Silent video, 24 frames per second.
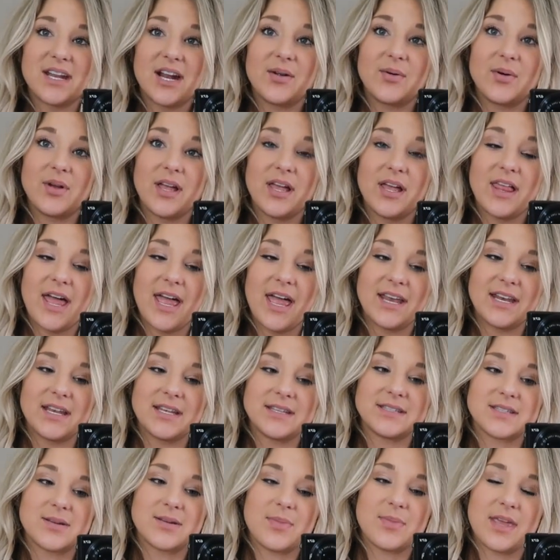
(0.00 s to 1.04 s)
that I really liked
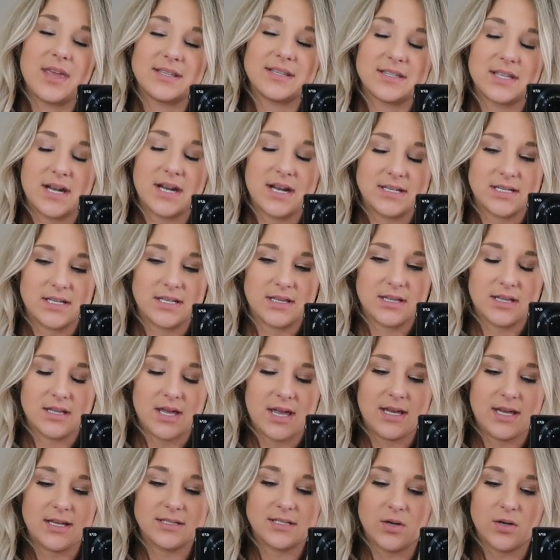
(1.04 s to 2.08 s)
and some things that I didn't
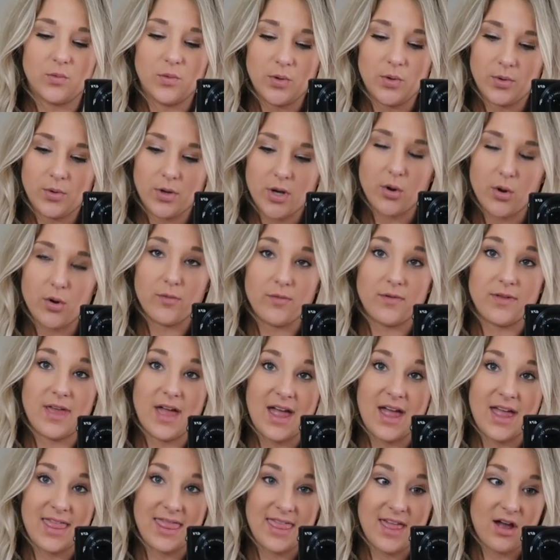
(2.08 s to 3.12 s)
like. So we will go over
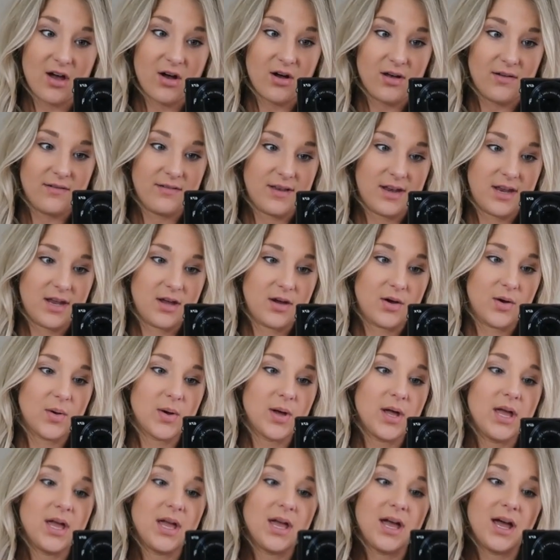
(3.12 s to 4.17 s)
that in that haul video.
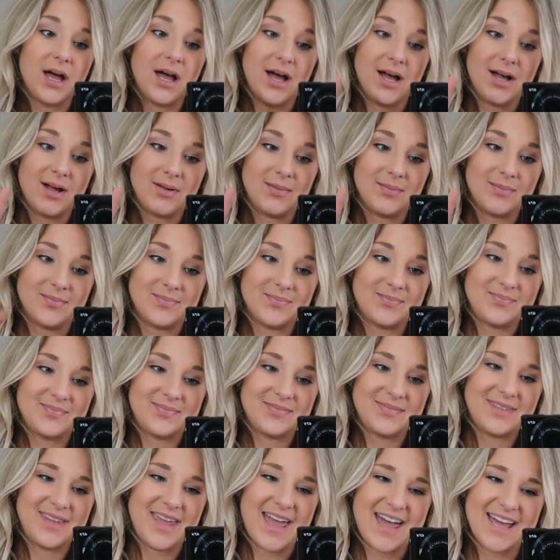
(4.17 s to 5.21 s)

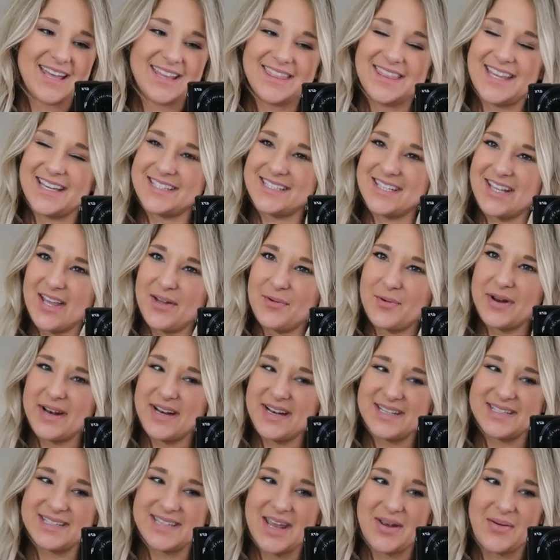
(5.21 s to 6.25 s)
Yeah, that's all I wanted
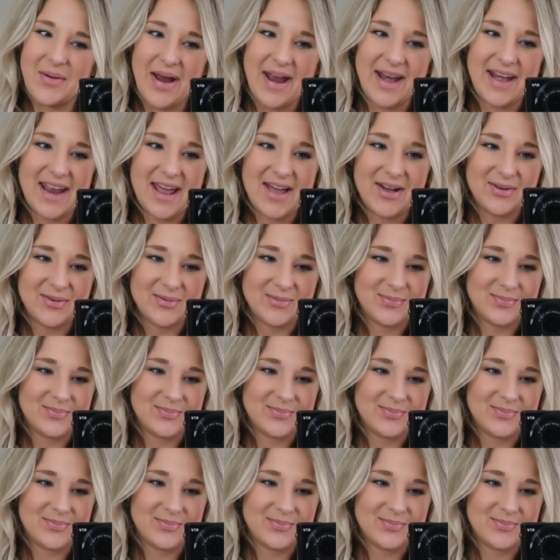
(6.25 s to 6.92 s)
to say right now.